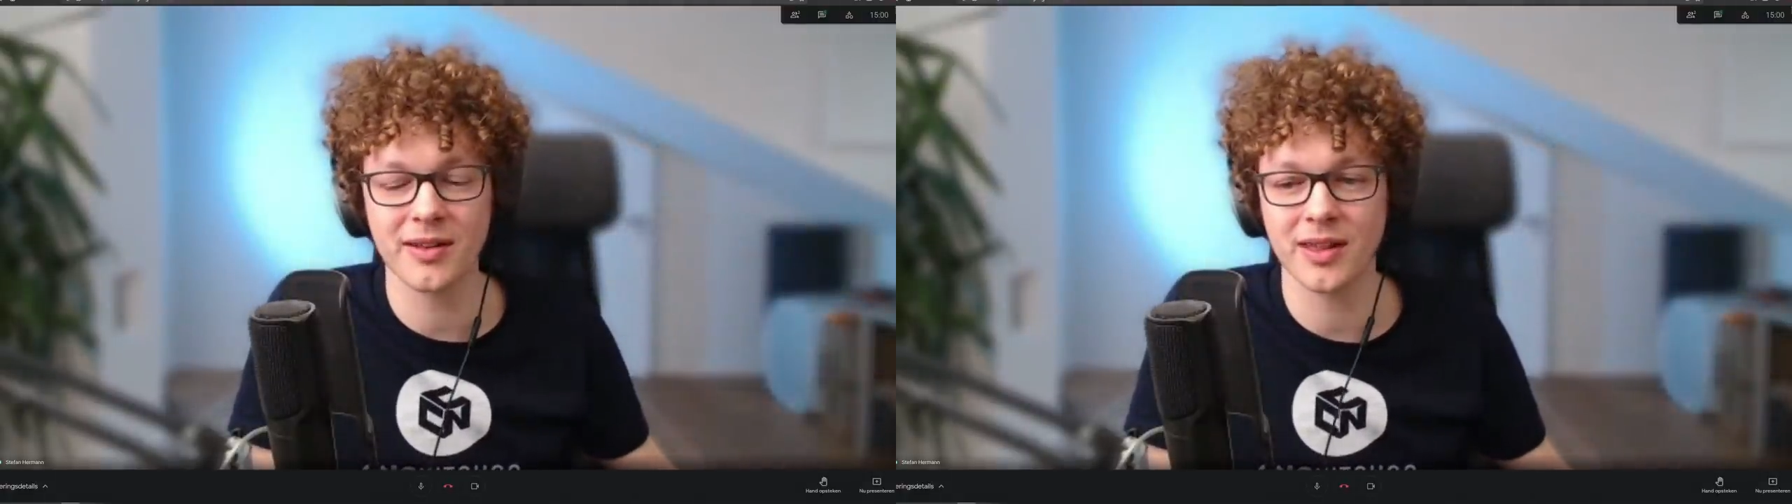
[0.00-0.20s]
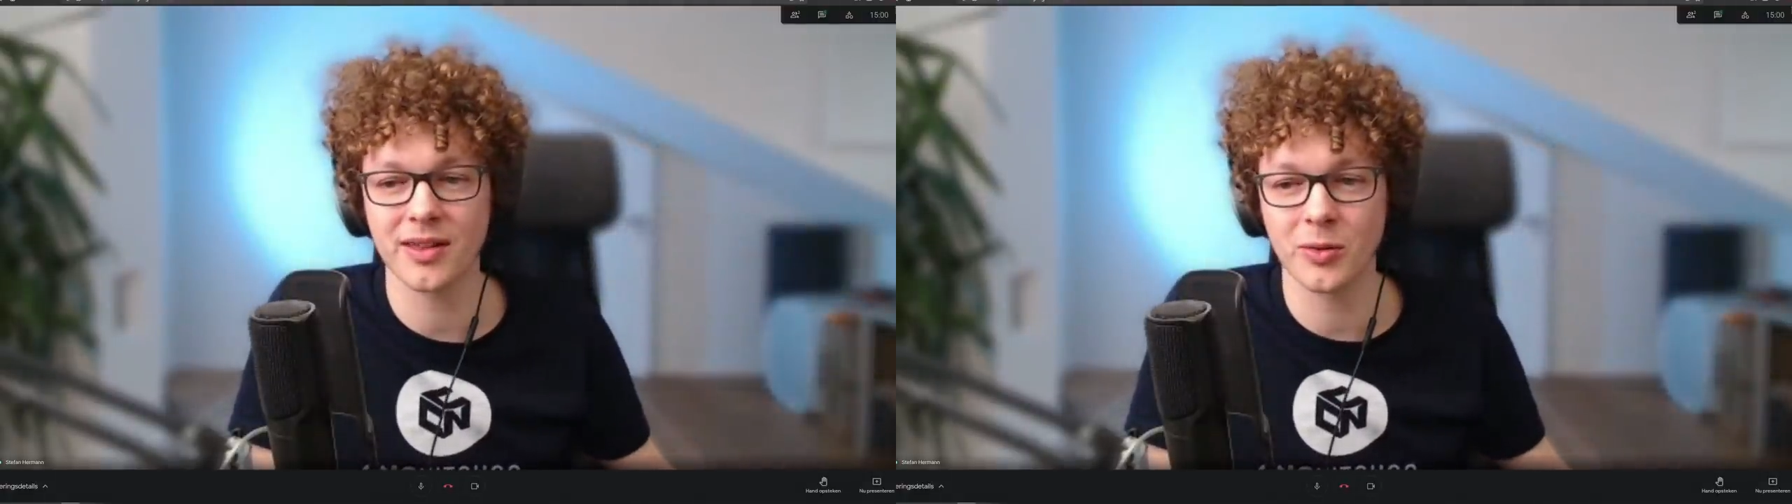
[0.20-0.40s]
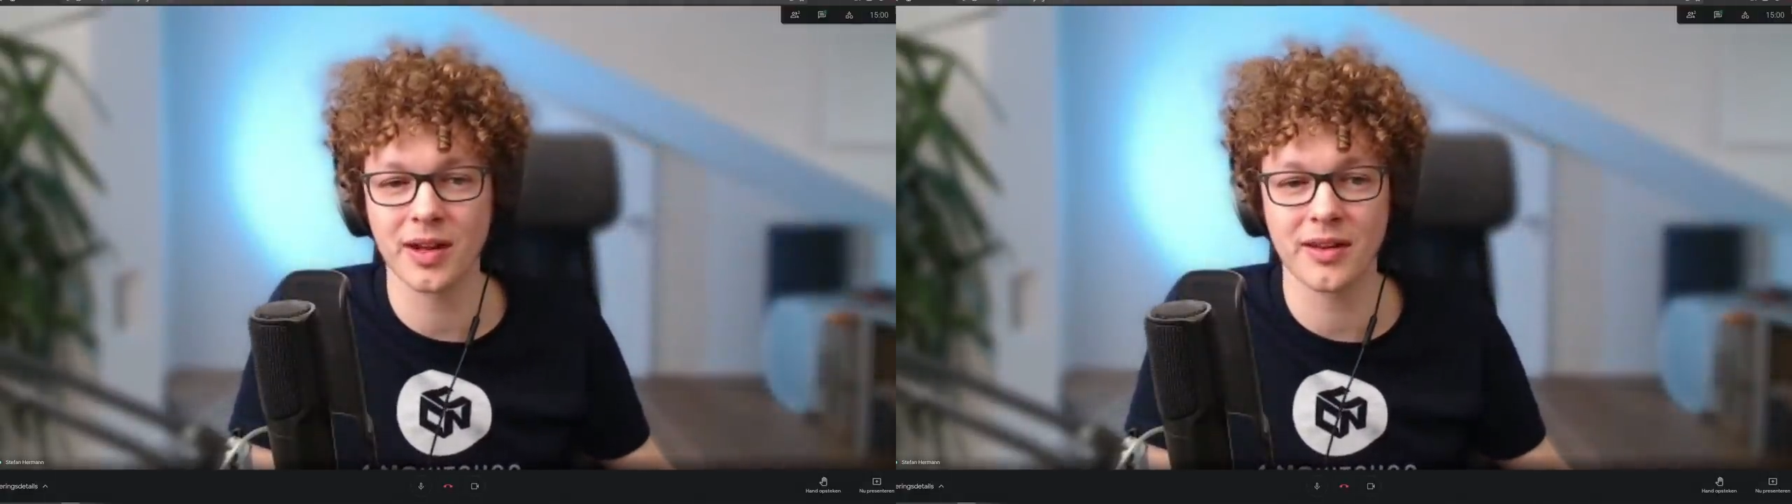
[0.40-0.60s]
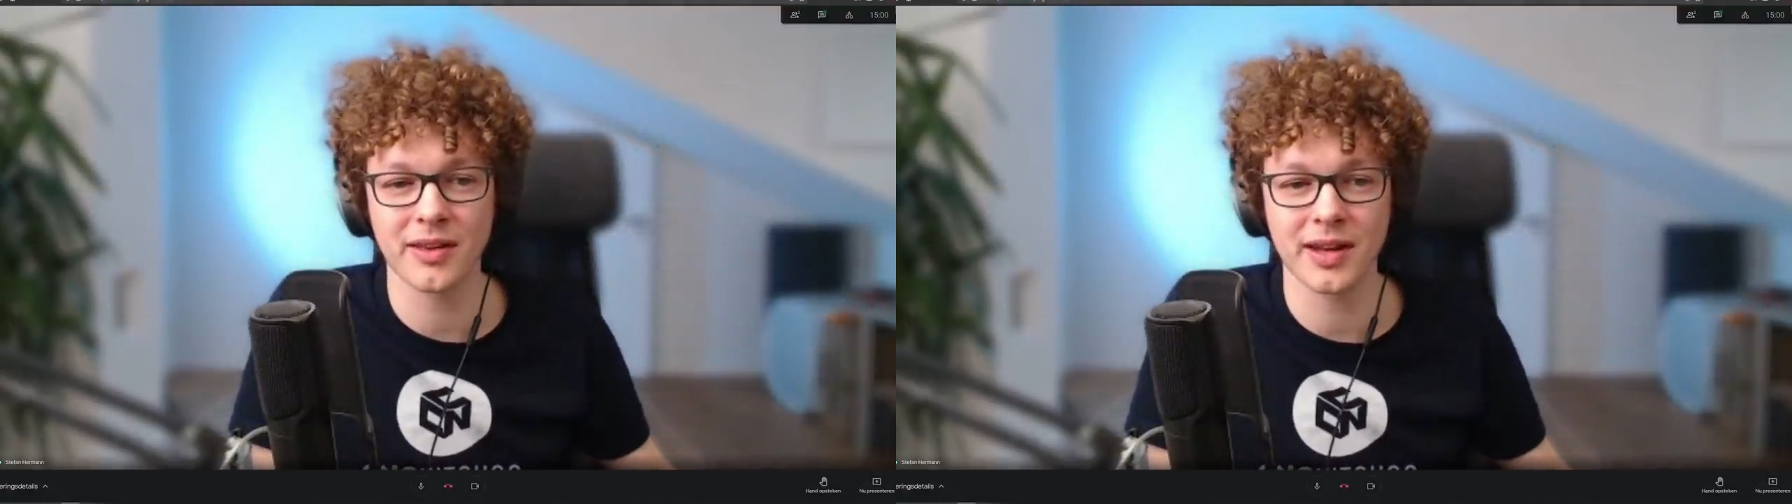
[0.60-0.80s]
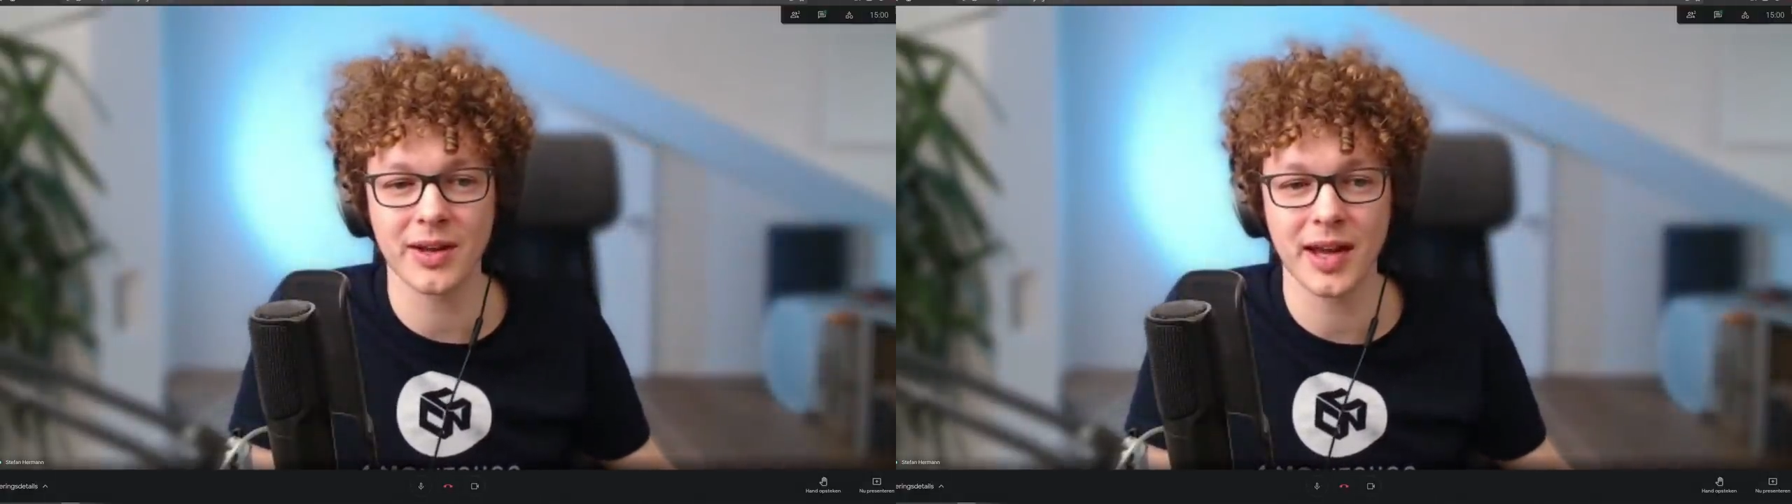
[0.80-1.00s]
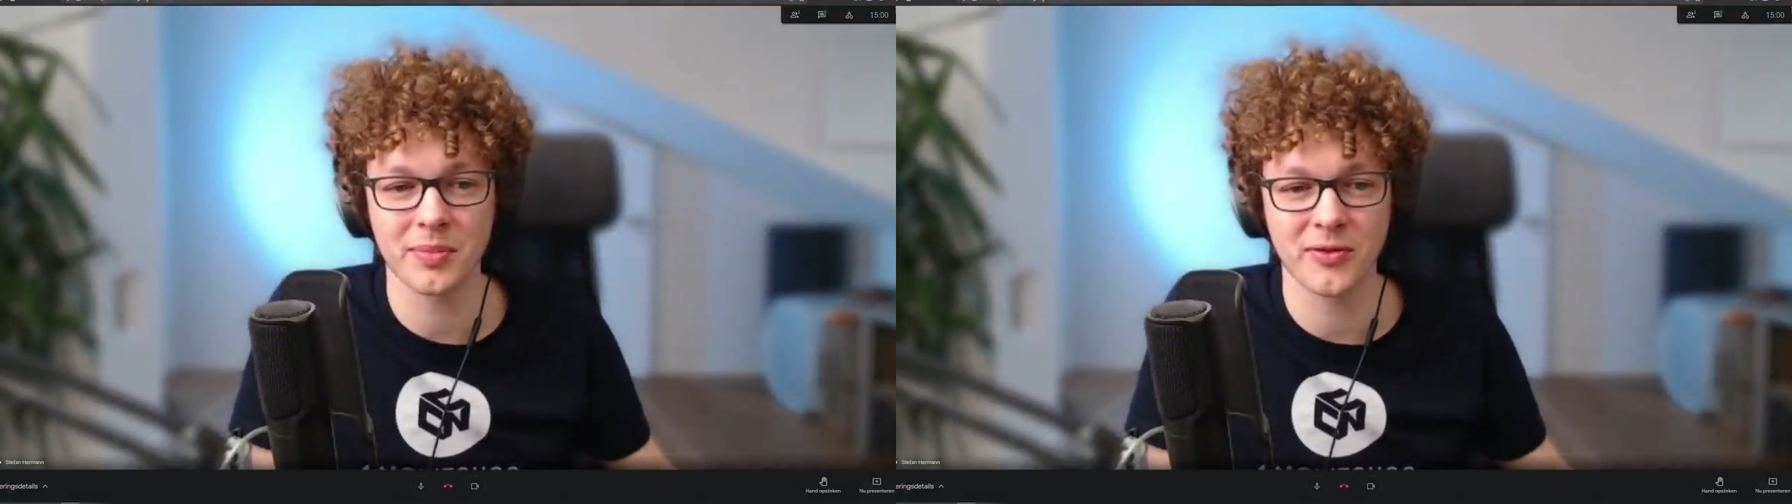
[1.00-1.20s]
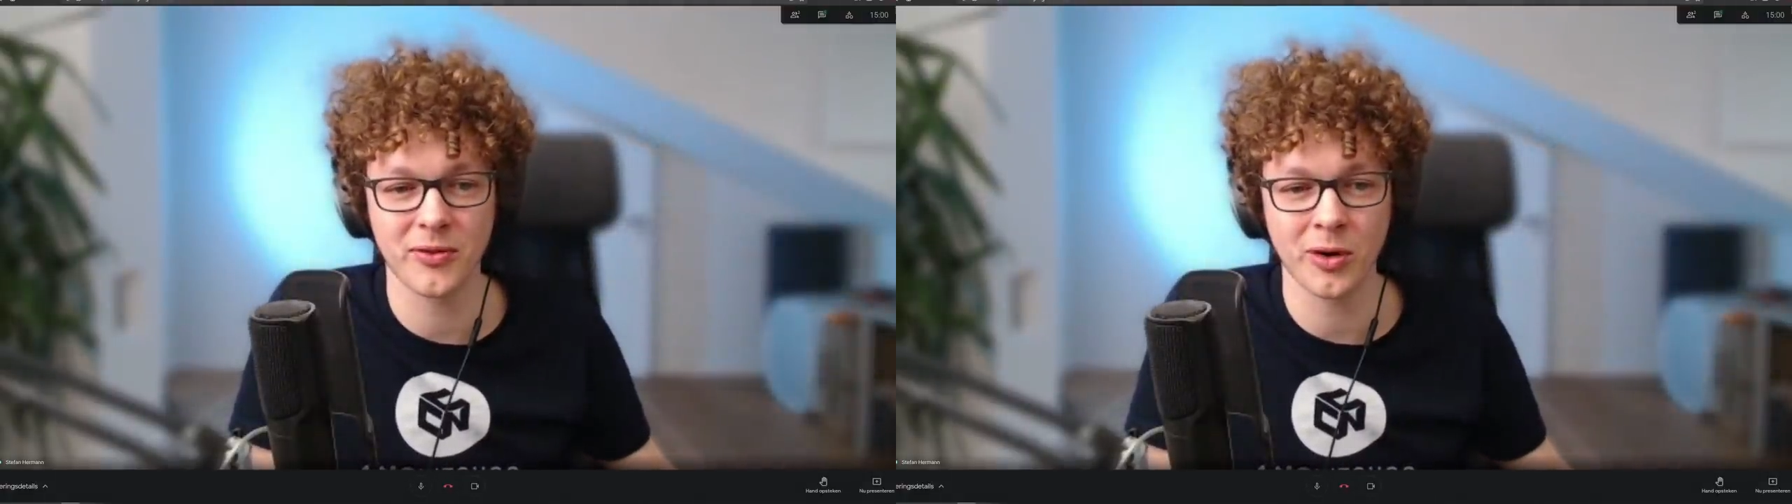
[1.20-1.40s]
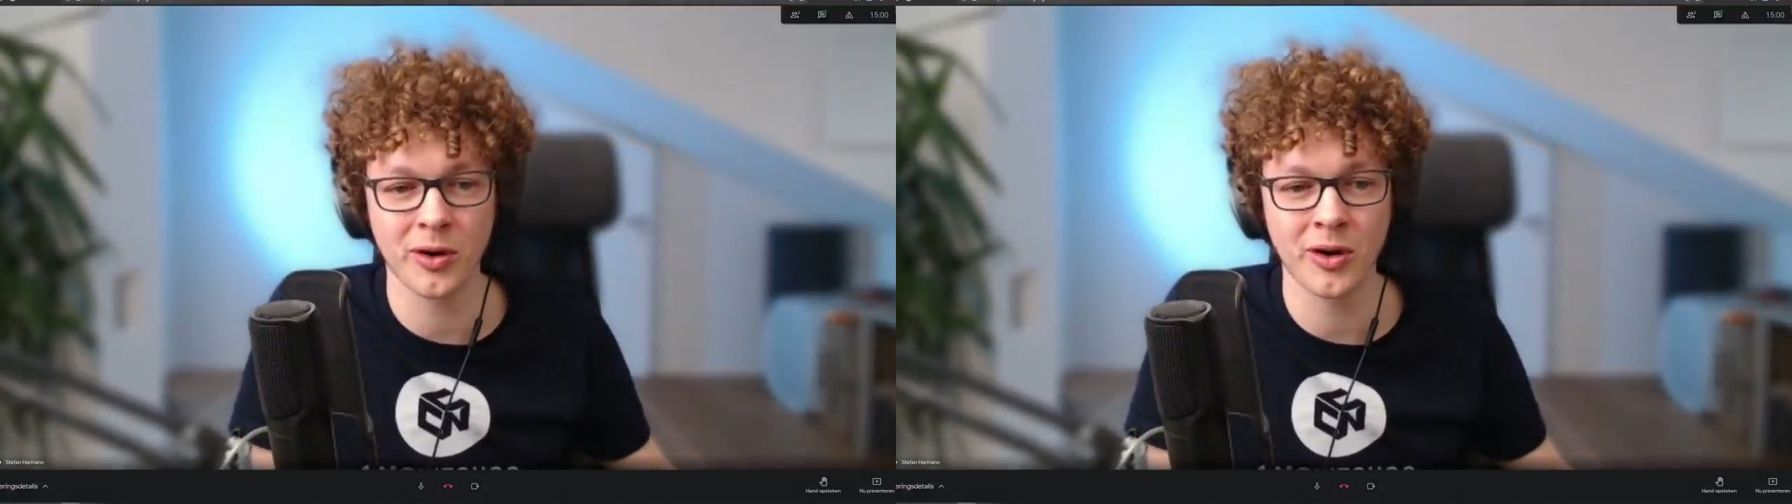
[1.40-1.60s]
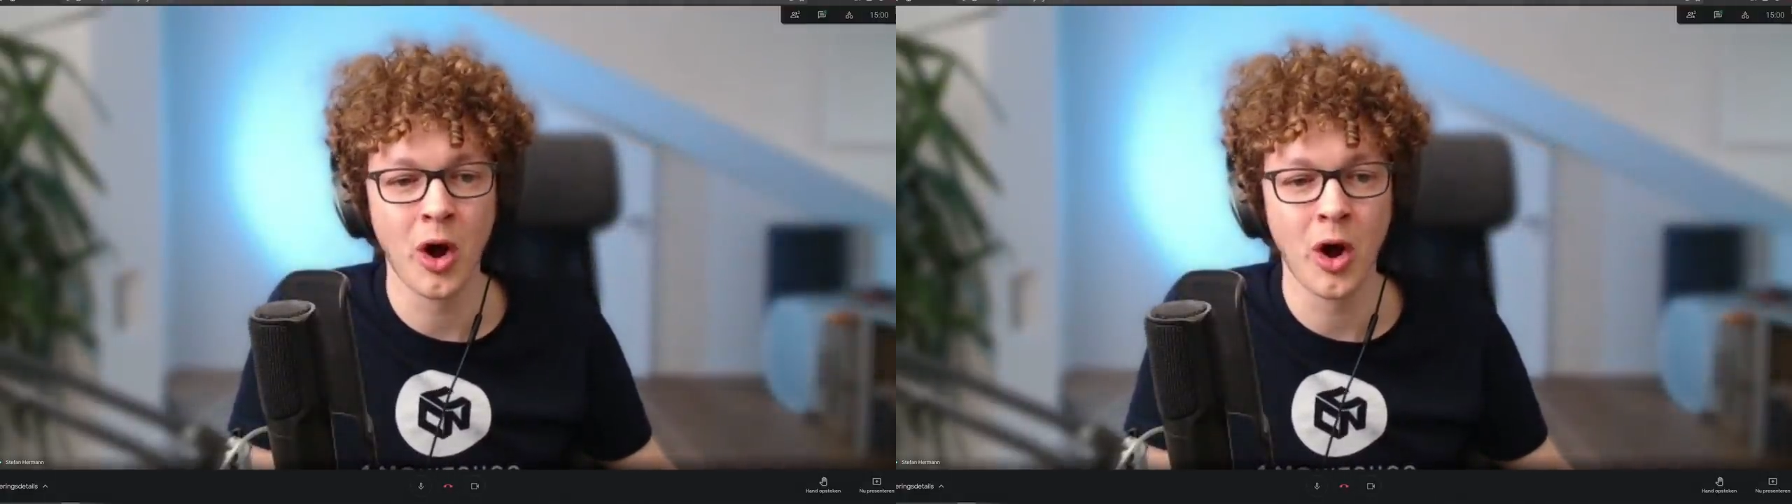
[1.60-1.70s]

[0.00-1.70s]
than the one that you had before,